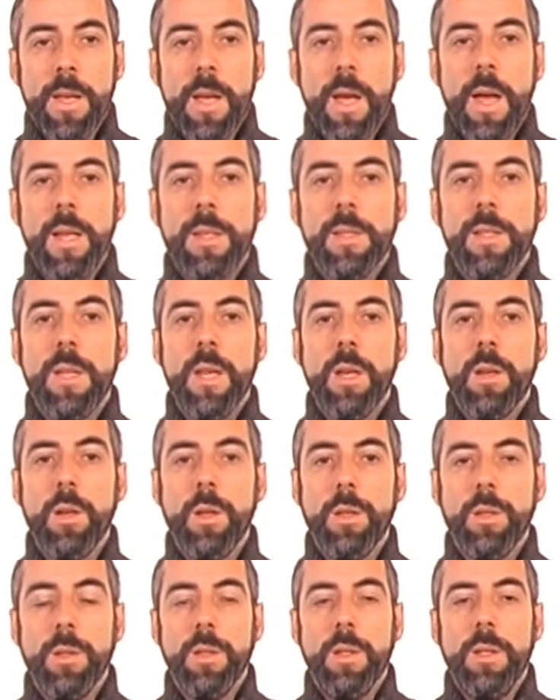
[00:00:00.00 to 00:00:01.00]
And
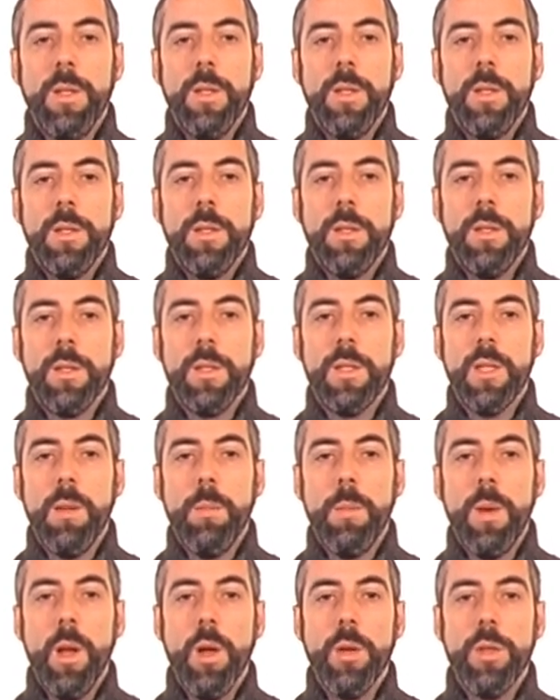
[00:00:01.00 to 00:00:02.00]
second, the
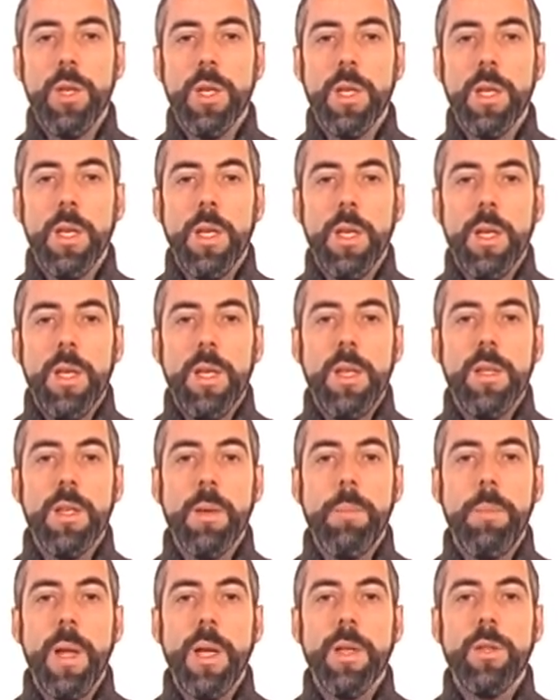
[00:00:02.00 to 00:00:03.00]
same logic is
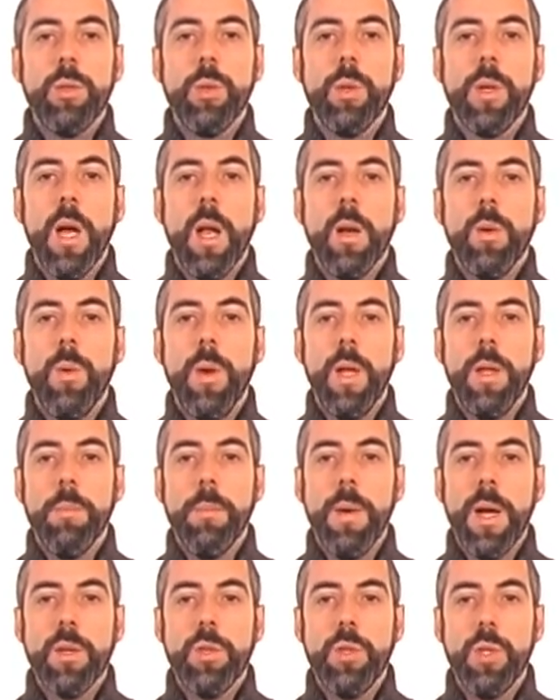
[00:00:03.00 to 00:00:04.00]
applied to calculate
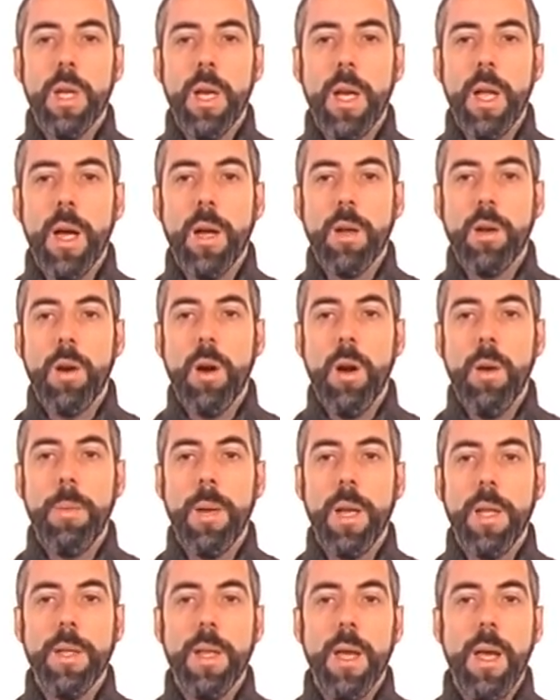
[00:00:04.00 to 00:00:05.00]
marginal and
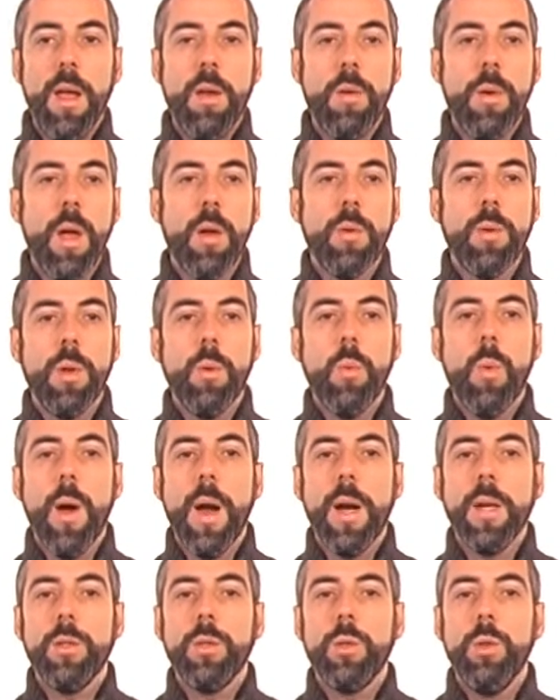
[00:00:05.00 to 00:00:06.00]
cropland area
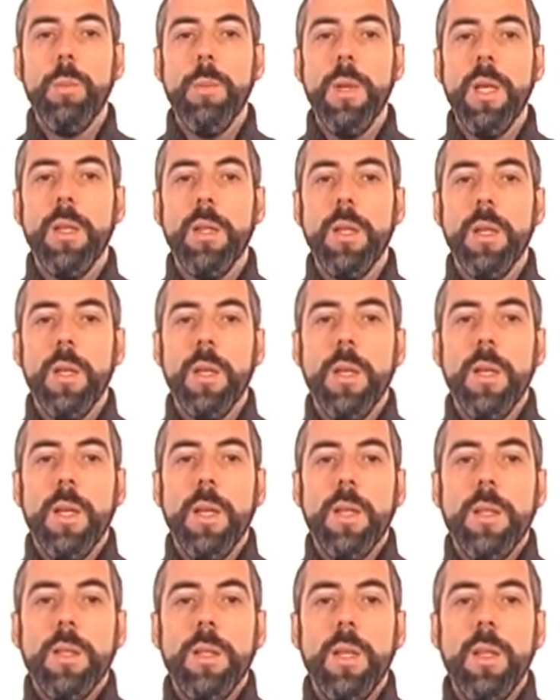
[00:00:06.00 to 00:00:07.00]
required to meet
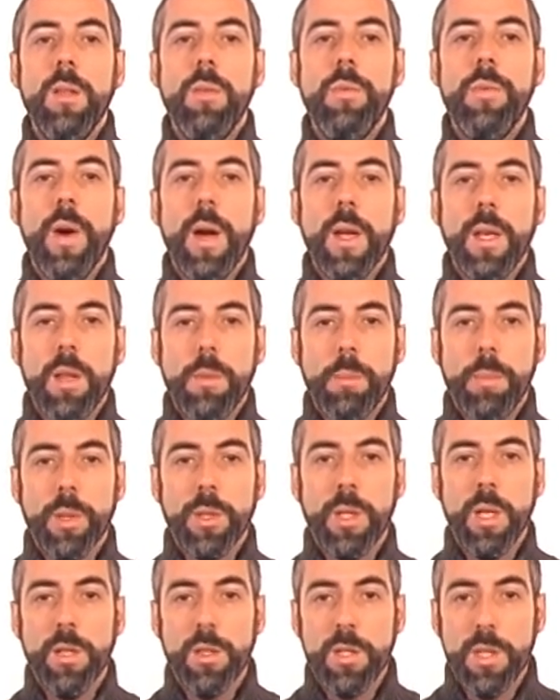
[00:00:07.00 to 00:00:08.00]
the defined
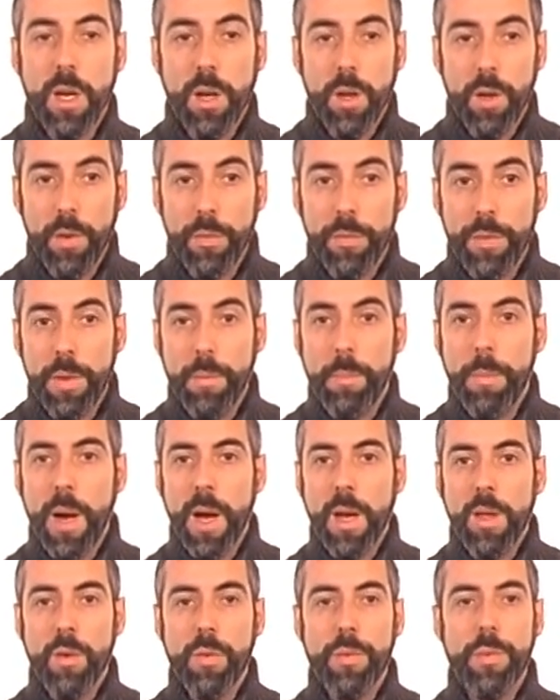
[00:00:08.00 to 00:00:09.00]
potential of the
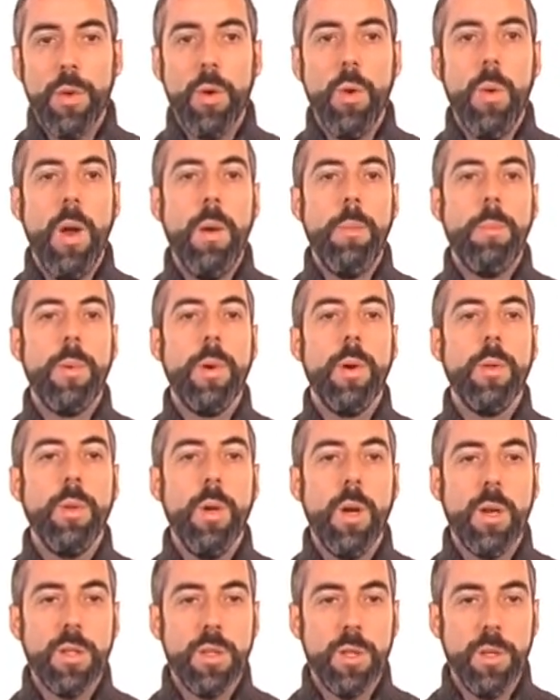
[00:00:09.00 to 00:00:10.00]
biofuel
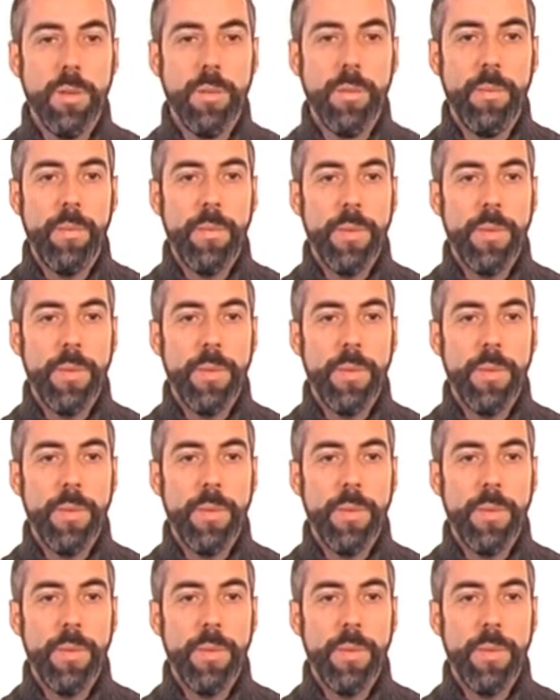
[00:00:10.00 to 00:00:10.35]
production.